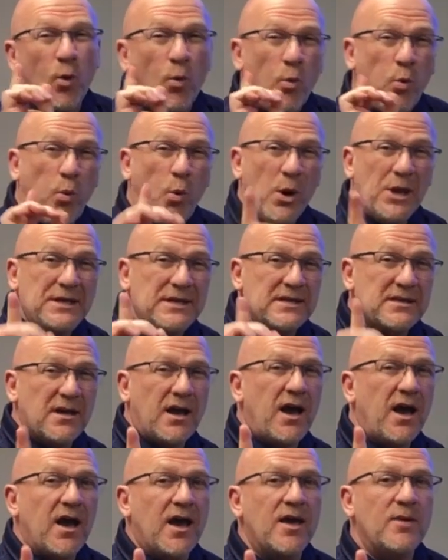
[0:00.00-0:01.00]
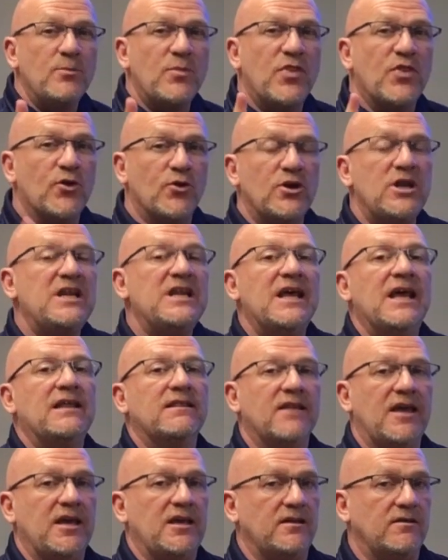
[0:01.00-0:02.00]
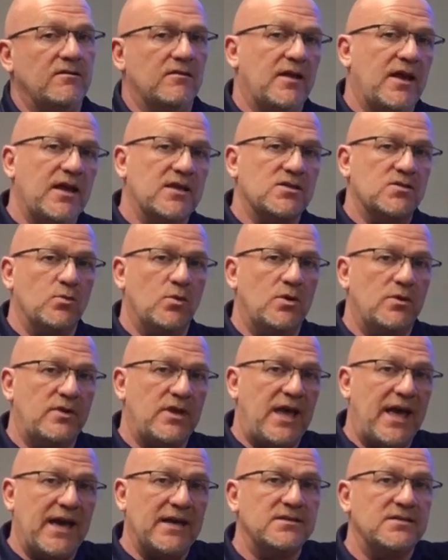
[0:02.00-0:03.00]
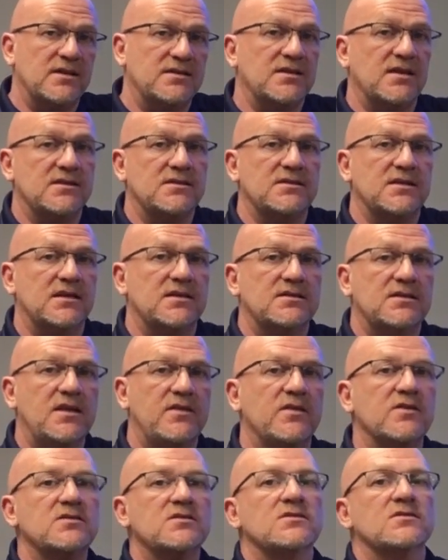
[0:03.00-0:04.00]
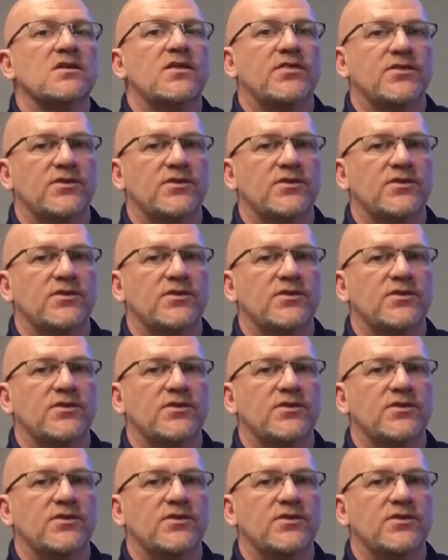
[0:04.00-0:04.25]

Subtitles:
a one-time 30-day late. Last one, the Access had 60, this is a